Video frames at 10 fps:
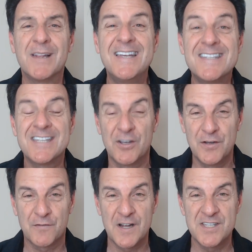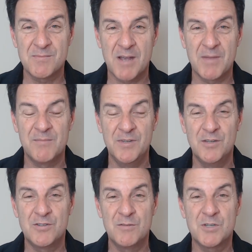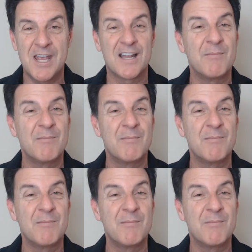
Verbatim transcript: please tell your friends about my YouTube channel.